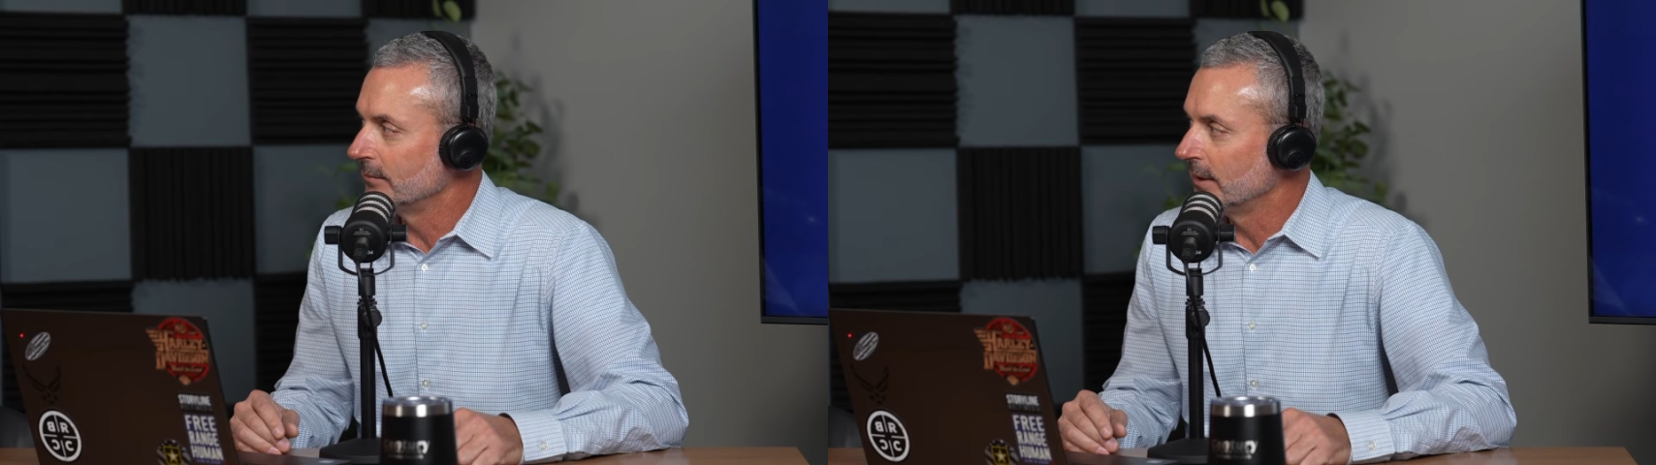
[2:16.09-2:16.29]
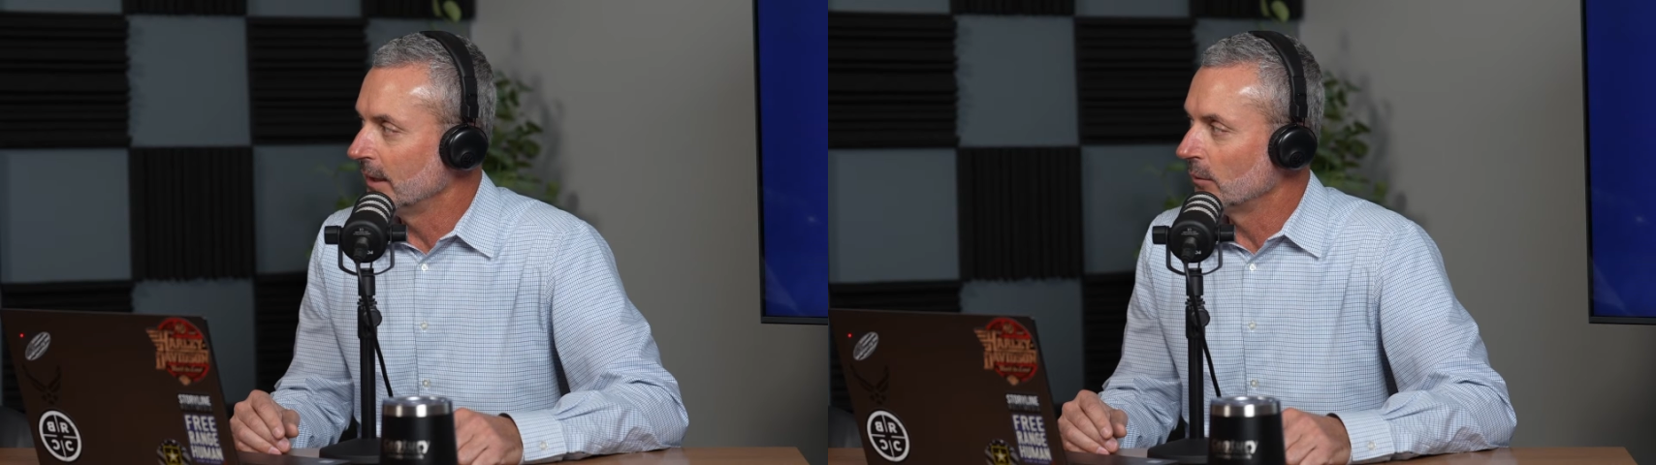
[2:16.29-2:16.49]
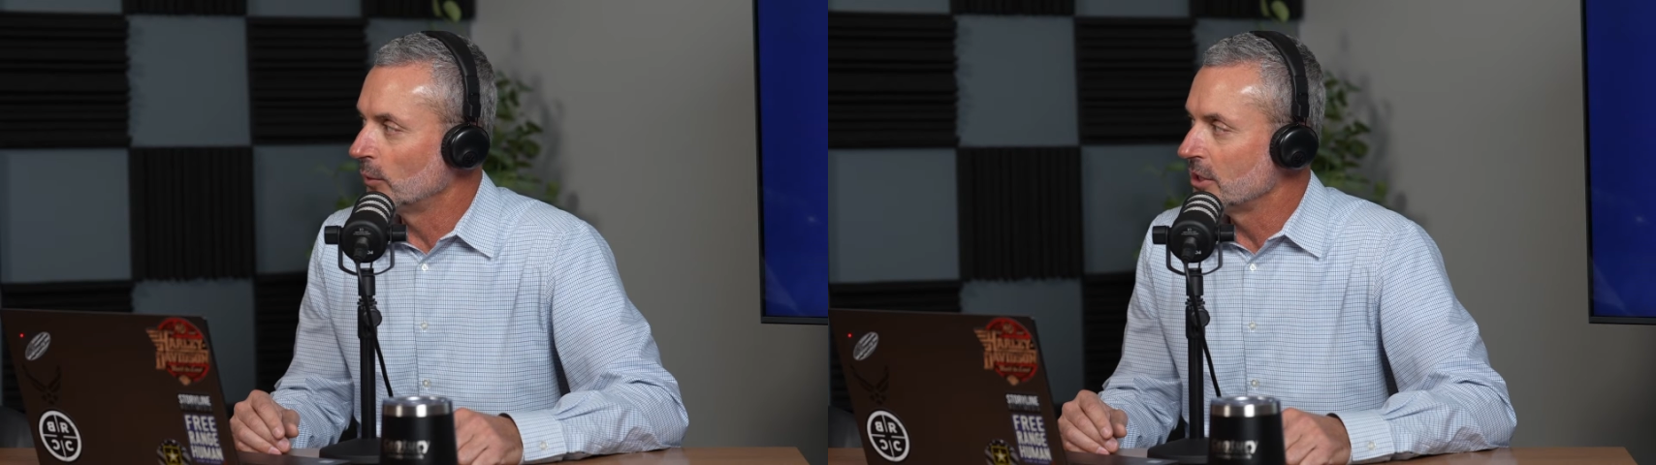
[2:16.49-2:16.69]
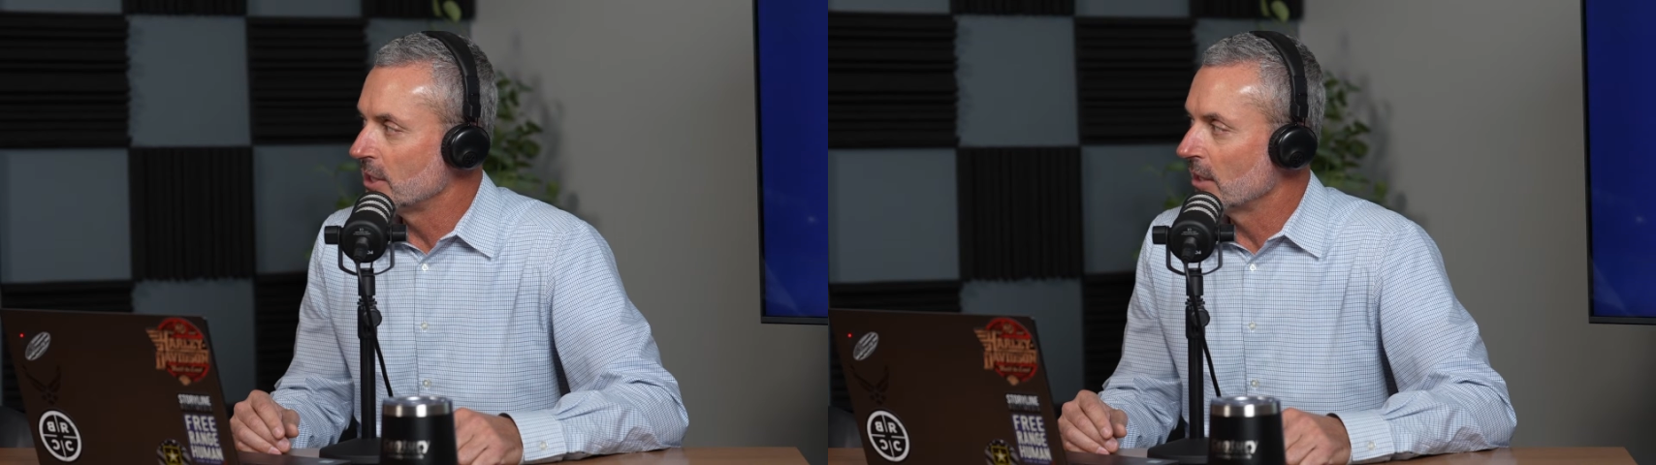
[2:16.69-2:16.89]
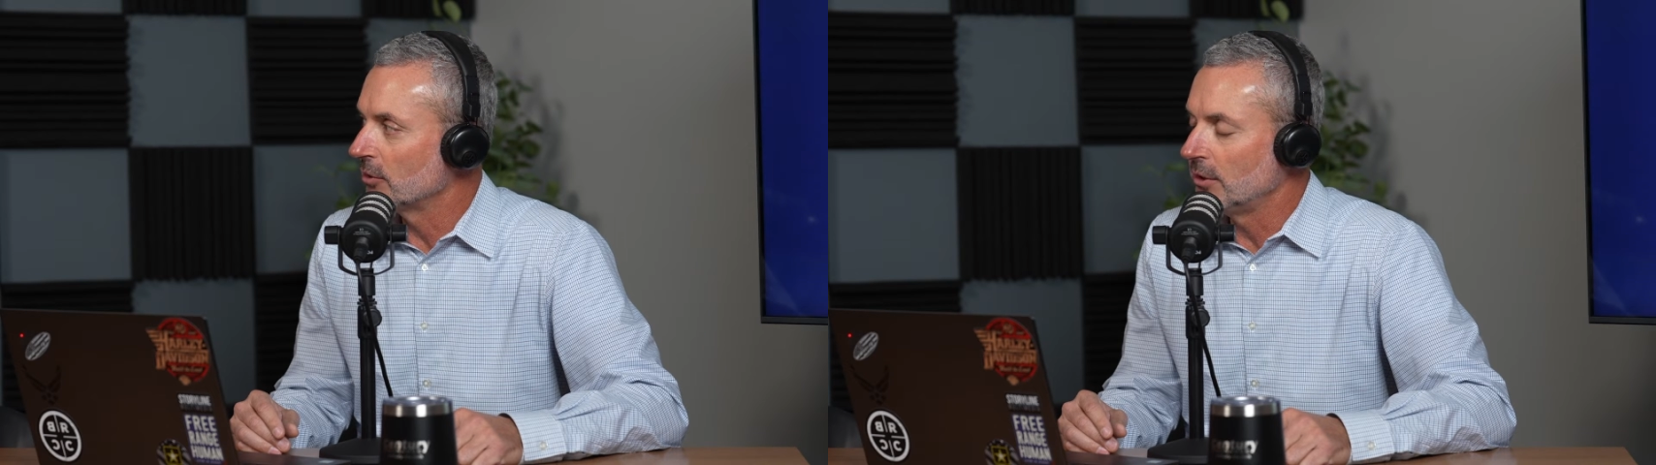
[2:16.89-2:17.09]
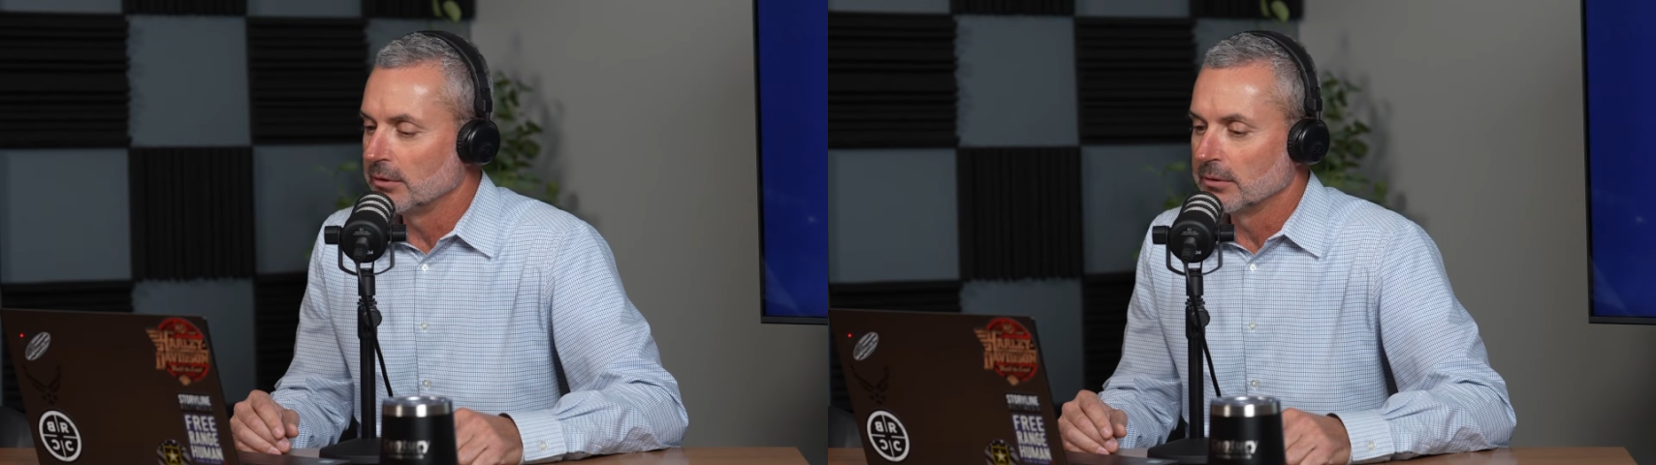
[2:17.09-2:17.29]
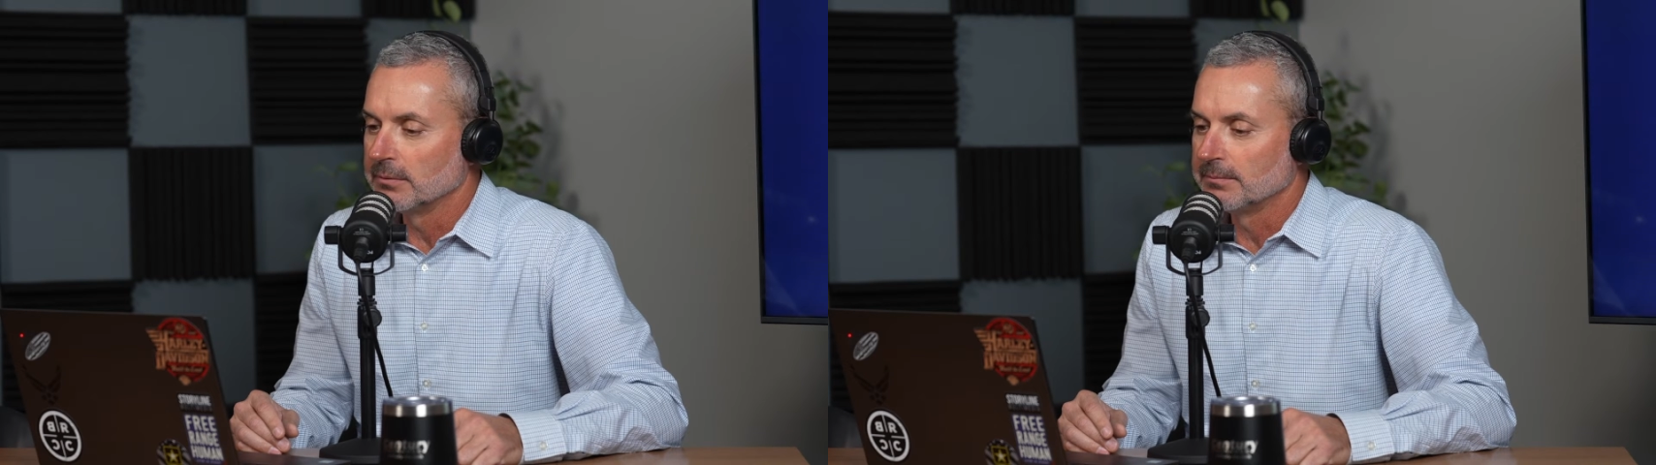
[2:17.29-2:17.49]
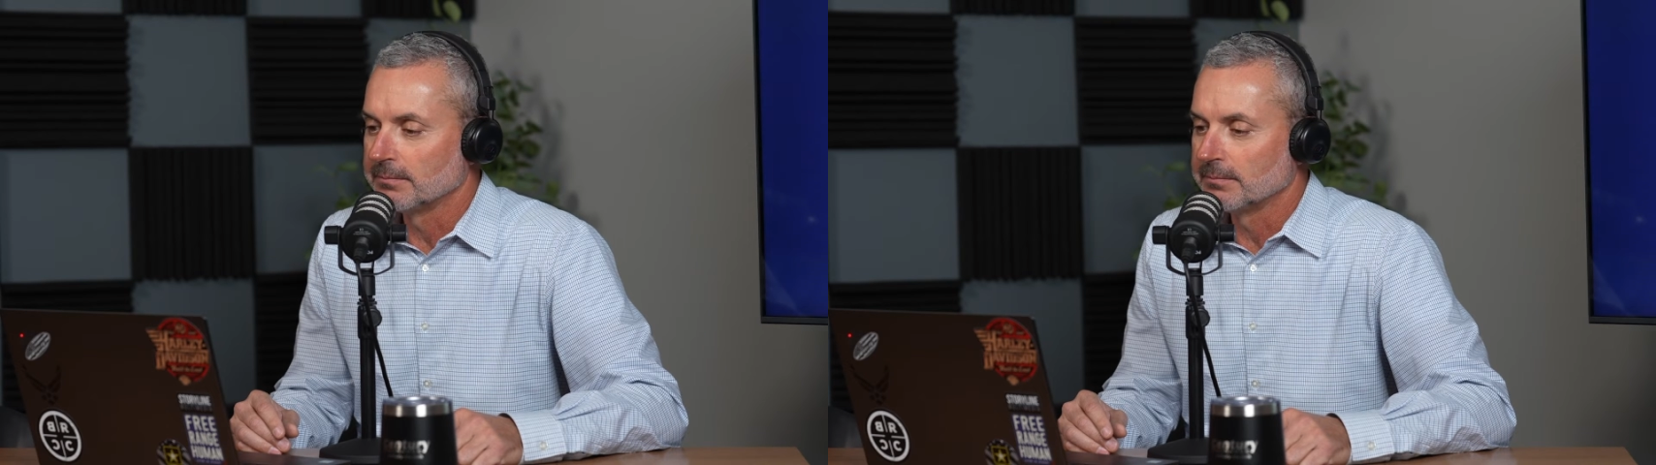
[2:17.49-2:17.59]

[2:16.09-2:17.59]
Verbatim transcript: and reach out mm -hmm. to you.